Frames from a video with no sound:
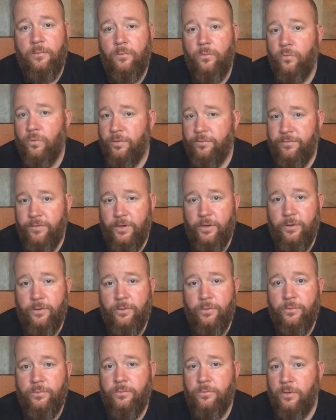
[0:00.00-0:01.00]

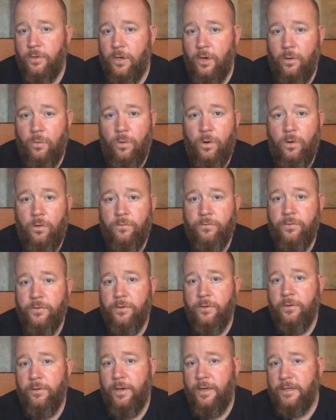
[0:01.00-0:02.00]
review, go
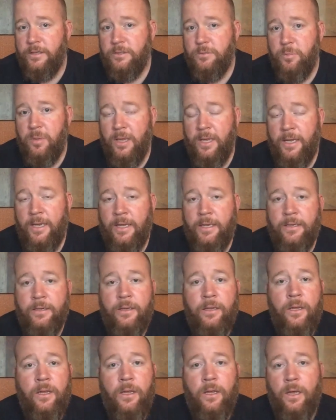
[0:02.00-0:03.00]
over,
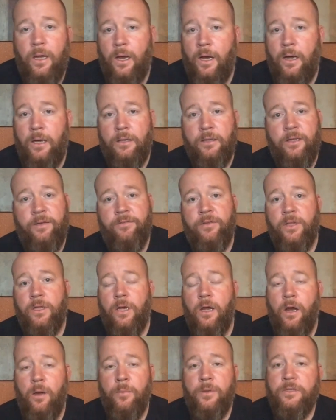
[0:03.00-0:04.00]
explain, leave it in the
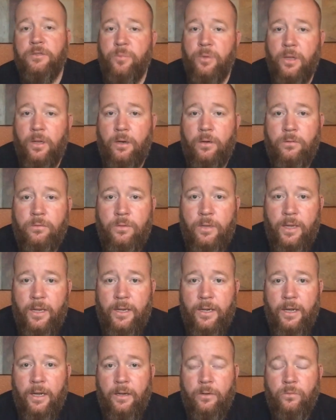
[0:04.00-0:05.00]
comments below
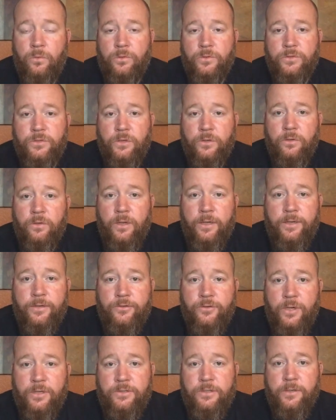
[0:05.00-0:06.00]
and I will certainly
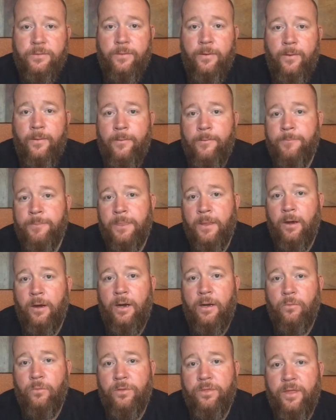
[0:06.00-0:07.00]
address it.
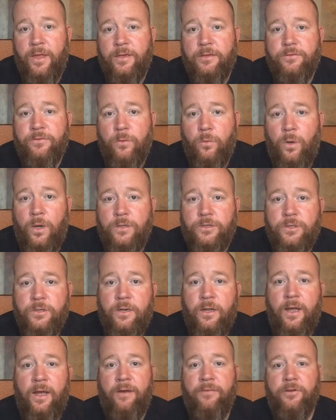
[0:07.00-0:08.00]
All right, well, thanks for
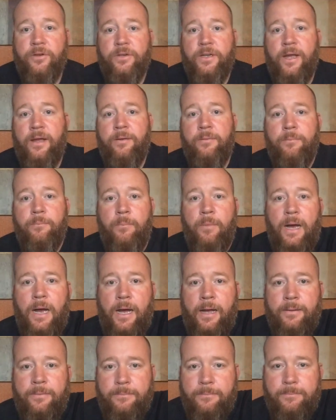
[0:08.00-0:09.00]
watching. Have a good day.
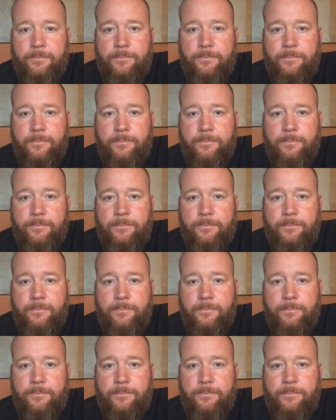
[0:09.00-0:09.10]
Bye.